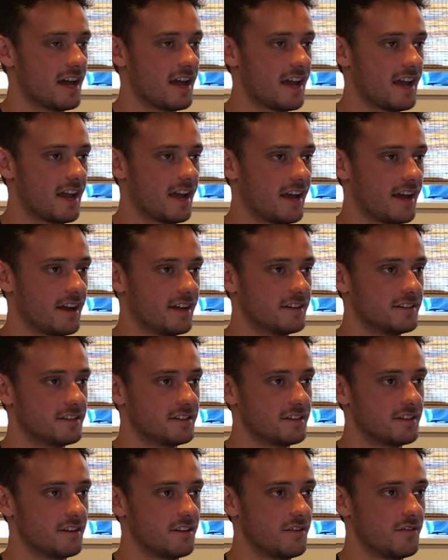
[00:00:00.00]

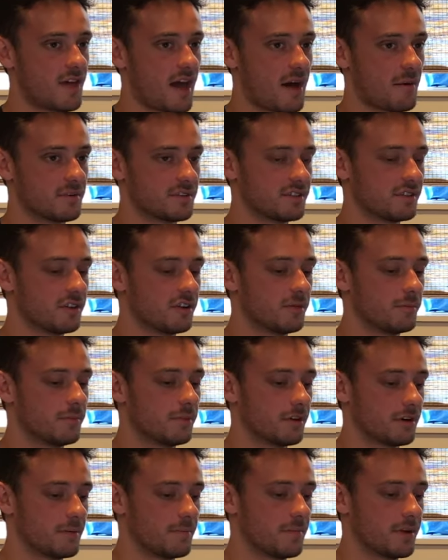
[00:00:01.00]
and that was a little
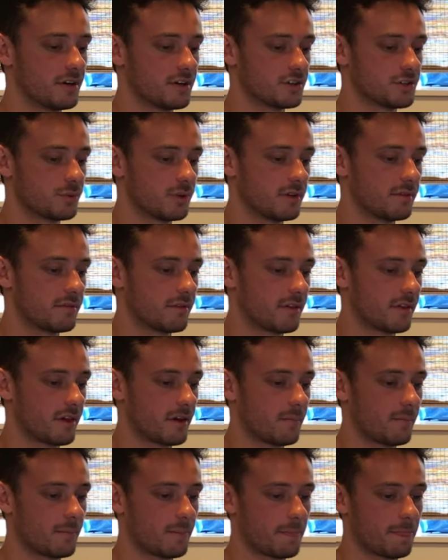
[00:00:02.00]
bit bittersweet for
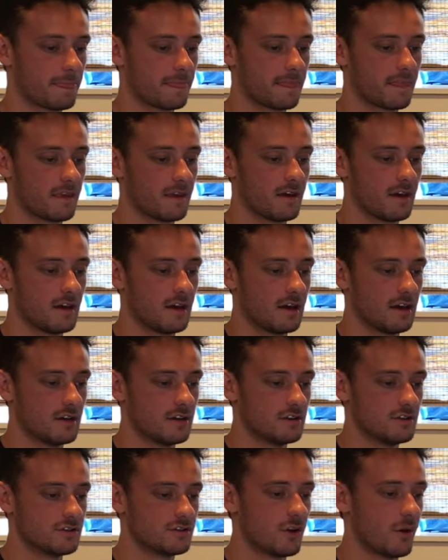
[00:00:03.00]
them.
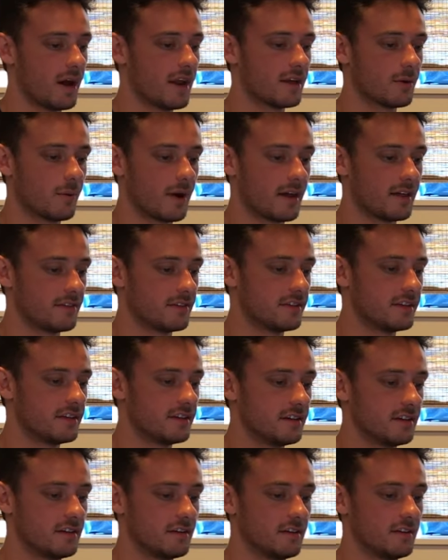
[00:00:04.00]
So anyway,
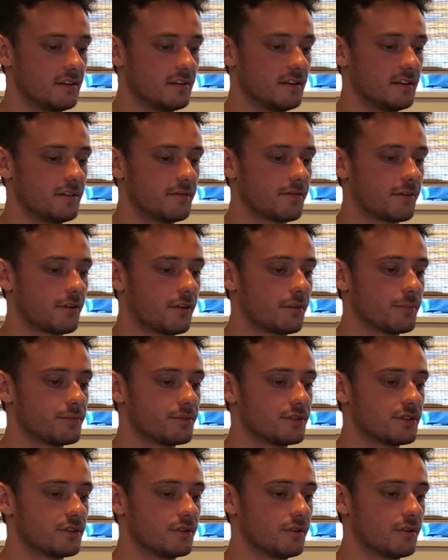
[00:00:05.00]
the
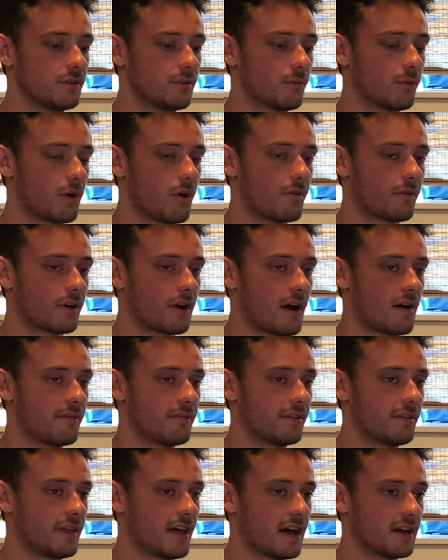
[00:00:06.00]
firms were
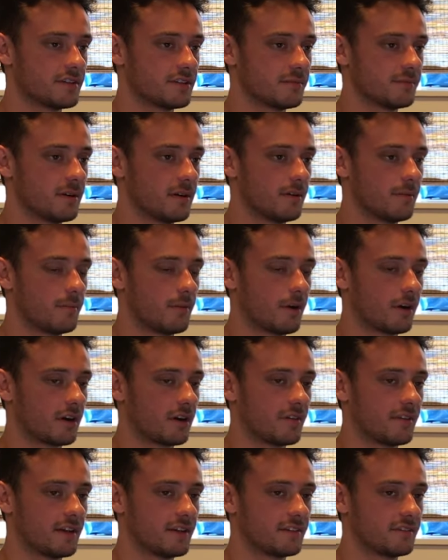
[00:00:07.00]
overconfident in the housing
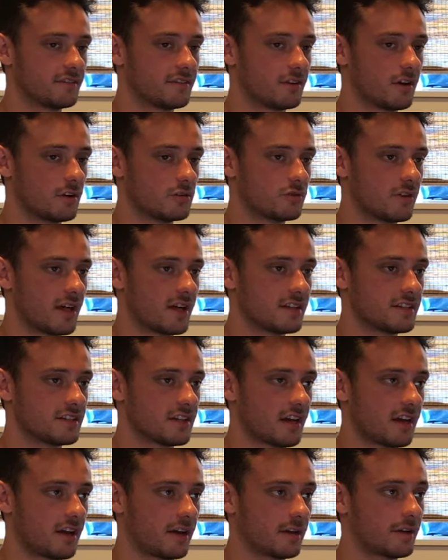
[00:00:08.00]
market, that goes without
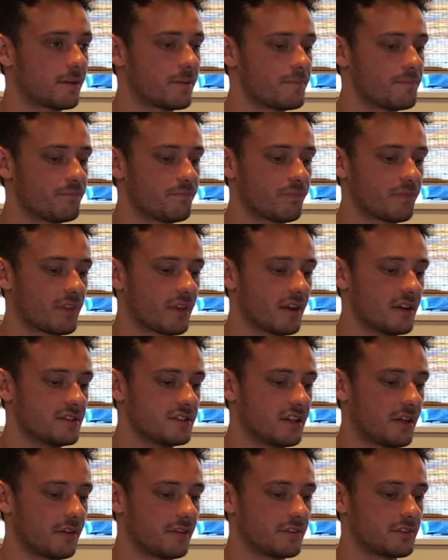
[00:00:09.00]
saying, and
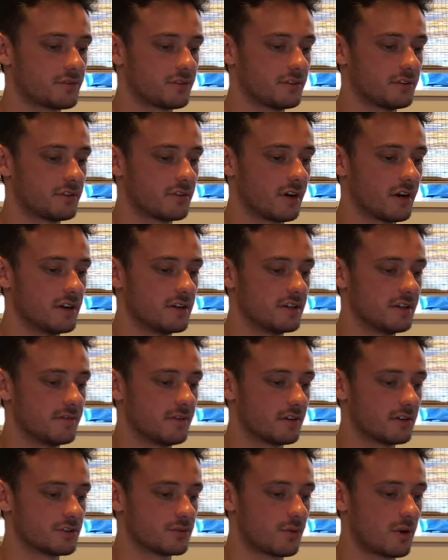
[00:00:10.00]
selling these credit
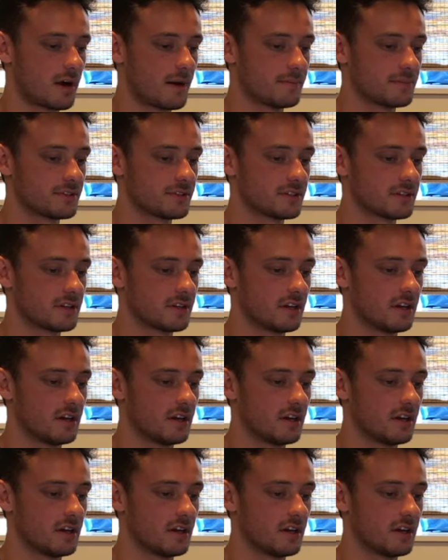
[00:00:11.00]
default swaps.